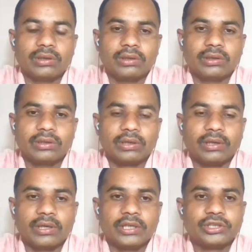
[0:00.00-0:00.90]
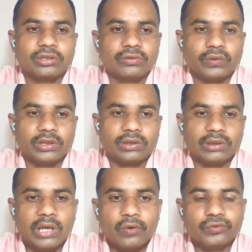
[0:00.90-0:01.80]
in connection with
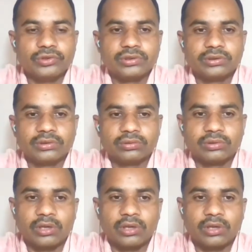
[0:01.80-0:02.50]
nouns,